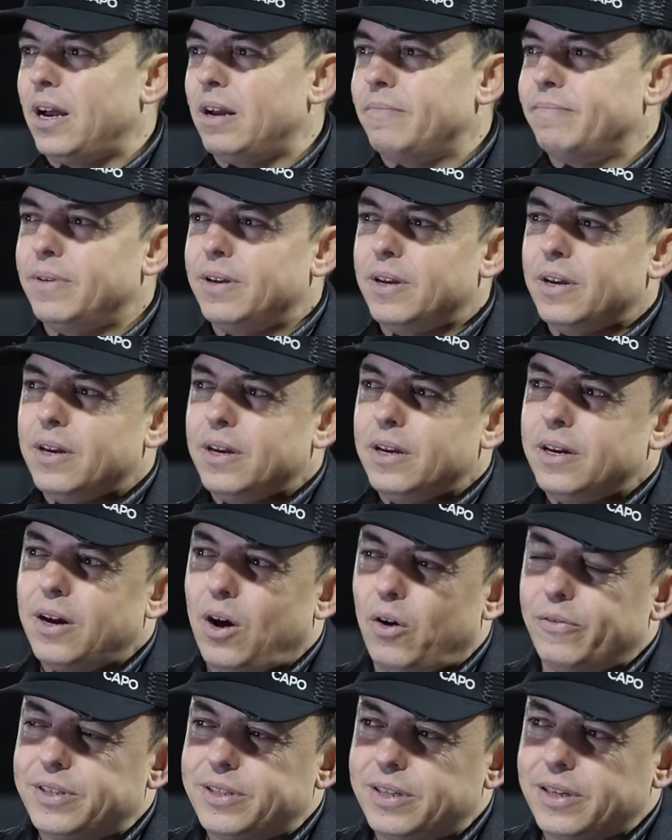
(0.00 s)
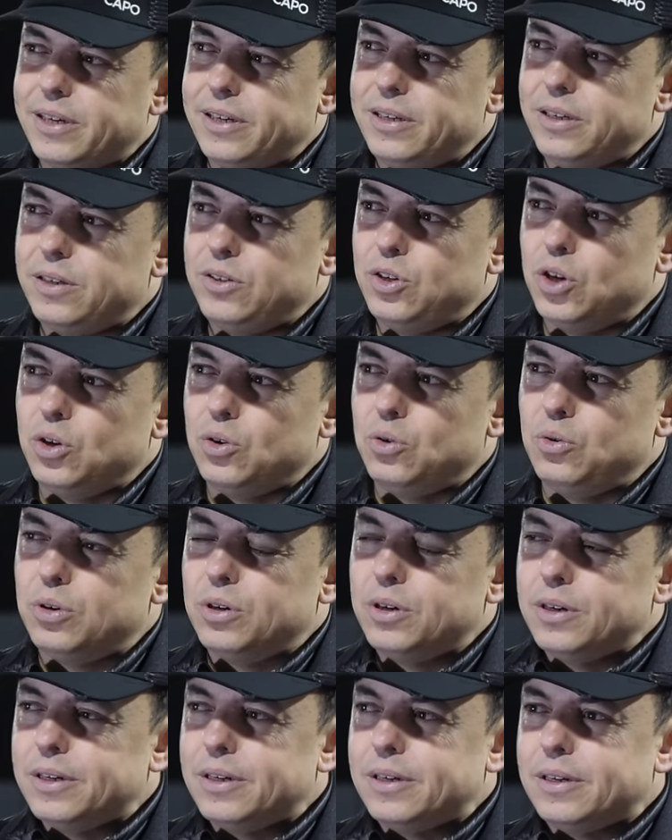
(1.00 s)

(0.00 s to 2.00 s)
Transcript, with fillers: Um, obviously, you